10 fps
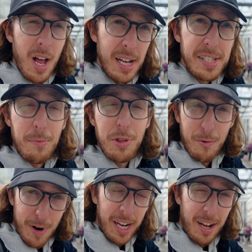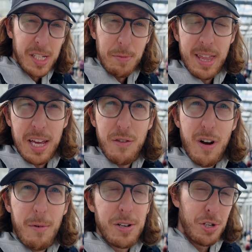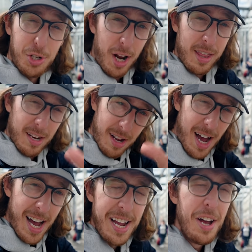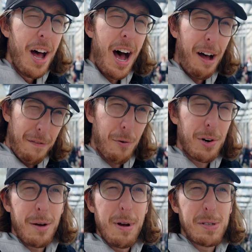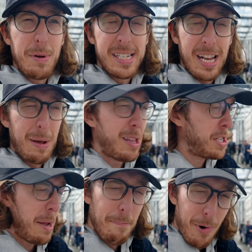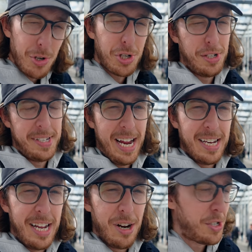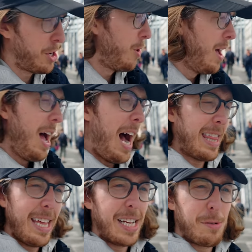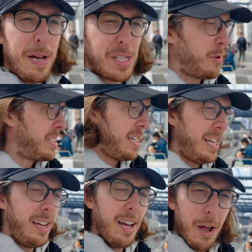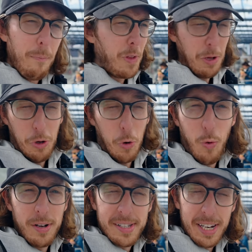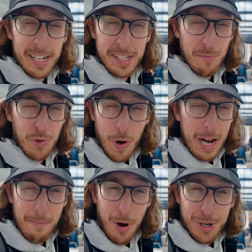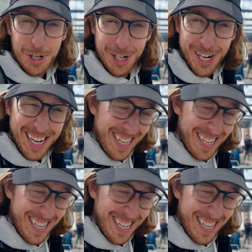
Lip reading: As someone that recognized me, thank you very much, Jonathan, hi, for coming up to me and telling me there's a merch stand here. So I think it's best we see who wants to get some train merch.